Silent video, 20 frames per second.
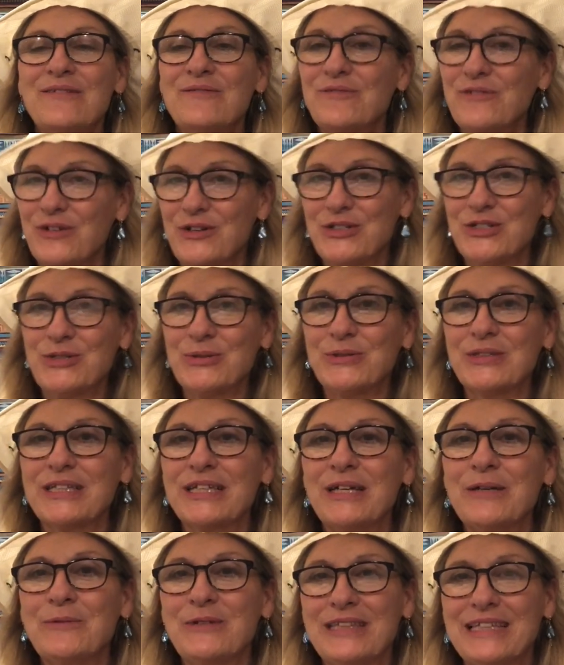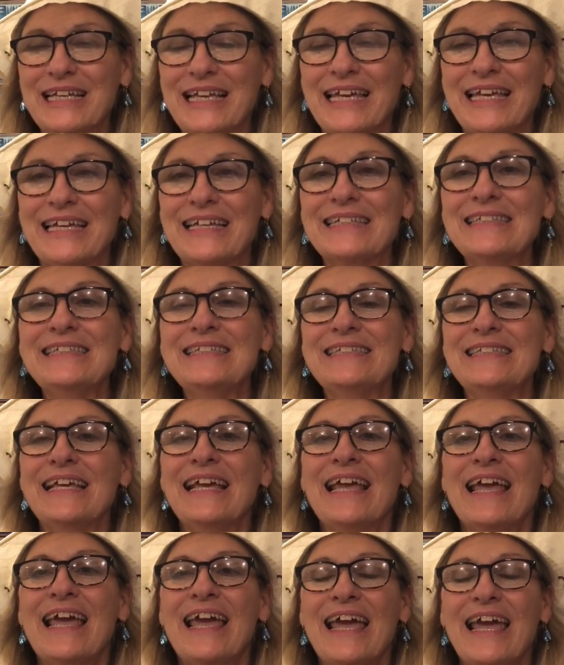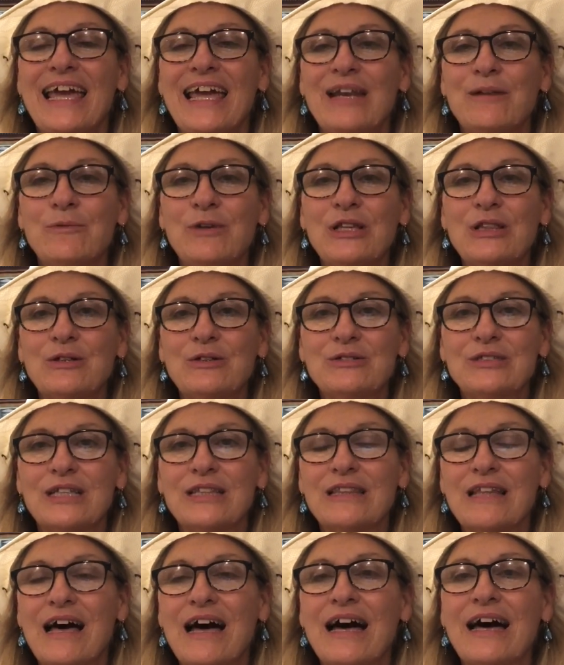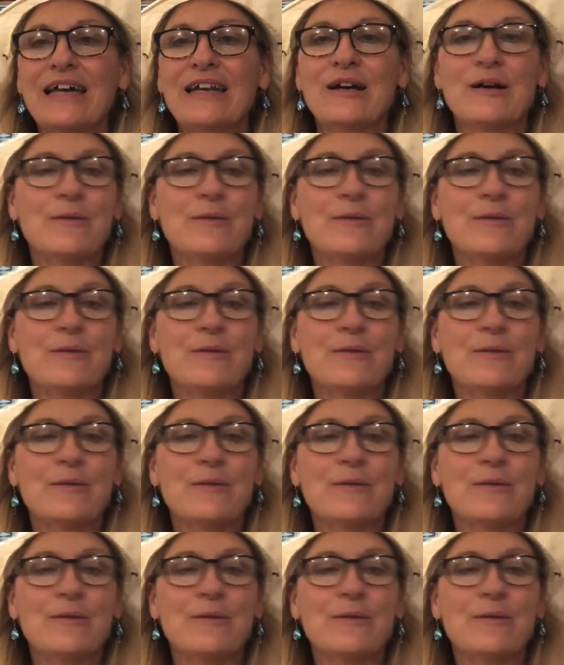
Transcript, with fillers: virtually with the kids and we learned a lot